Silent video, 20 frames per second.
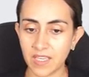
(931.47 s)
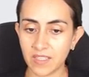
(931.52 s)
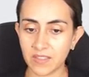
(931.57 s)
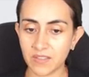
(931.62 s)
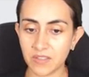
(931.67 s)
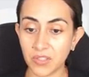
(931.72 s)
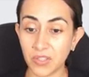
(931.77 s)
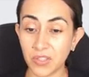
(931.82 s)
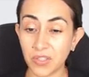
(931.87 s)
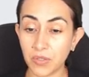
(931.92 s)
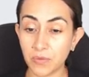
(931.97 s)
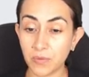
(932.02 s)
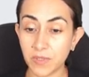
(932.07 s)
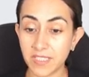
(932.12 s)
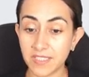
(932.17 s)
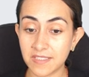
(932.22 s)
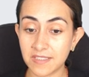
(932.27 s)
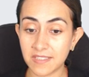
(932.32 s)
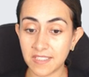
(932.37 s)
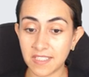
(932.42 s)
So you
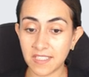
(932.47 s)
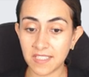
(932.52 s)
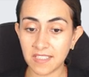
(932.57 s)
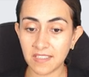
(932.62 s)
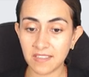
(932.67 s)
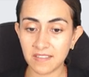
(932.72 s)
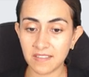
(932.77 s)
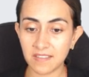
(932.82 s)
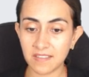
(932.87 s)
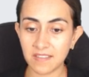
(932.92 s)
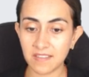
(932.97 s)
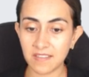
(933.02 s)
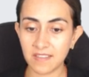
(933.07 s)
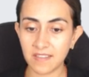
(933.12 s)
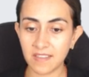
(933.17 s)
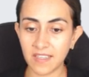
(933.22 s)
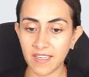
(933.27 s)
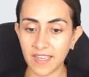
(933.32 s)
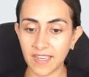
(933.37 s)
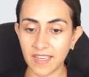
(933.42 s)
will see
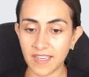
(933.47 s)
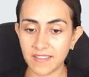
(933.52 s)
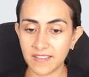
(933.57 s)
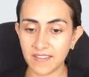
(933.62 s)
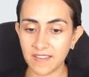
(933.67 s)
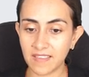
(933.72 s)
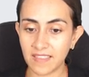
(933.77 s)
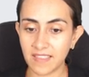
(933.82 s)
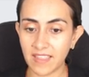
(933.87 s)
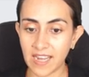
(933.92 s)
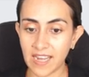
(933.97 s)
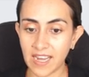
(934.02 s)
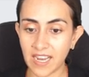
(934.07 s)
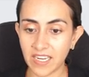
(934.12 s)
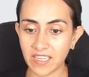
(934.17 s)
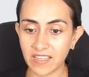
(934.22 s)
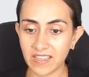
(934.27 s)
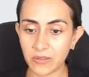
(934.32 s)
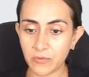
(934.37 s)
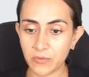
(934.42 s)
that the
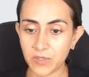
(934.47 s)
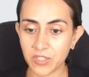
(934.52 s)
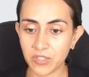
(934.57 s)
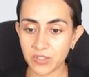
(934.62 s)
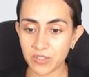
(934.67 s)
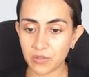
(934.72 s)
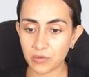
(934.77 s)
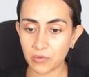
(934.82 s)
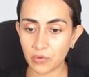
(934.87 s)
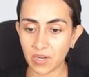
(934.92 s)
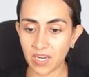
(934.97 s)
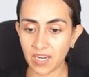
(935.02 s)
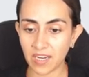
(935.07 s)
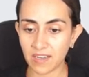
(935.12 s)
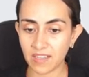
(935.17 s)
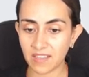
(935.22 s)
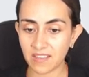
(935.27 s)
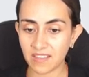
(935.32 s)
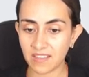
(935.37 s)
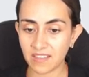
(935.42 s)
line that we just
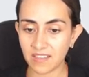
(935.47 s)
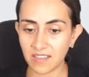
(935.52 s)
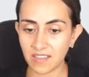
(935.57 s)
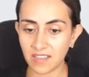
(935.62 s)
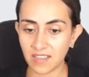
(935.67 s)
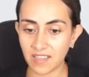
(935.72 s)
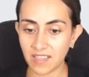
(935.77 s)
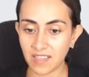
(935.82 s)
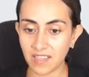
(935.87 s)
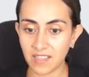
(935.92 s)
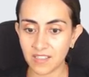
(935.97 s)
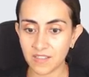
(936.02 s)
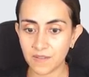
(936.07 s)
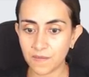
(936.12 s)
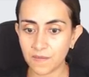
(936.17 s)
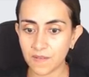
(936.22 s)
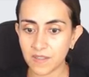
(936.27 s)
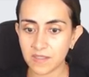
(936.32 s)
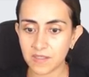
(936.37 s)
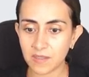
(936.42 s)
created, it is
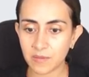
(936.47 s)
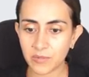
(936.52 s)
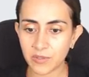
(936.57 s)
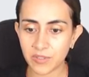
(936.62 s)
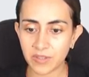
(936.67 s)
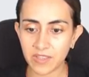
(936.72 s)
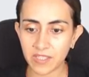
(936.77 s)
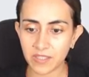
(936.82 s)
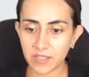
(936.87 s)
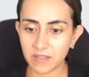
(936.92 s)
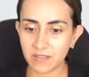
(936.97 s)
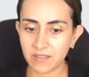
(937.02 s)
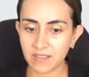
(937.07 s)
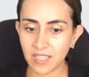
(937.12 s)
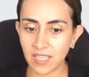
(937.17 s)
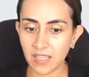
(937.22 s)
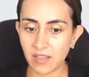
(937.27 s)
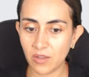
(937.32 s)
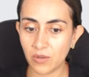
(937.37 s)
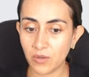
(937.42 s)
visible there.
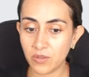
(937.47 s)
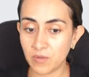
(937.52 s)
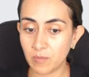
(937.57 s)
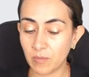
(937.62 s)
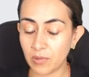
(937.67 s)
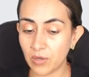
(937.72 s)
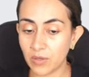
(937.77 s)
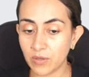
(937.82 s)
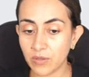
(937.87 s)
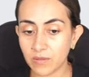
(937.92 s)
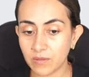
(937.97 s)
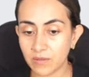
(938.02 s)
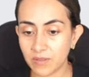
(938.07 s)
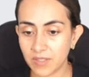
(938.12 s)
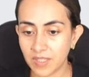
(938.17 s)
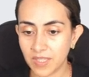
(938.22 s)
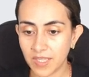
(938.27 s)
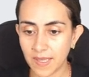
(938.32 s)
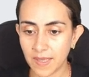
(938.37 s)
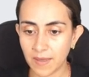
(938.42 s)
It looks blue,
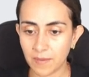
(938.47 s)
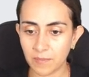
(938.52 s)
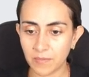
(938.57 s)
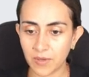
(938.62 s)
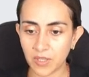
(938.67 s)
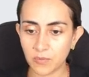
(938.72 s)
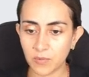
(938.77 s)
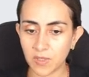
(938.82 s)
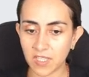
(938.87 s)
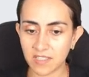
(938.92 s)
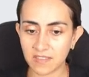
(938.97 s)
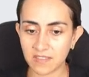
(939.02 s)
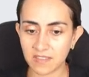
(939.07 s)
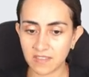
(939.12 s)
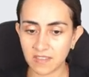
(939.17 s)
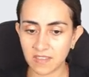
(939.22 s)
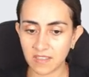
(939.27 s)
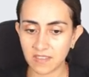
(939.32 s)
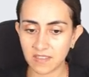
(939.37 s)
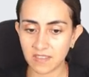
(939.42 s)
but we can
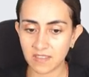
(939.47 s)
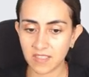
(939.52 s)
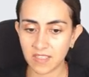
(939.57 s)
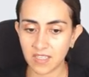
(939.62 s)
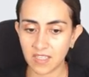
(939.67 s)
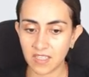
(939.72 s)
see it.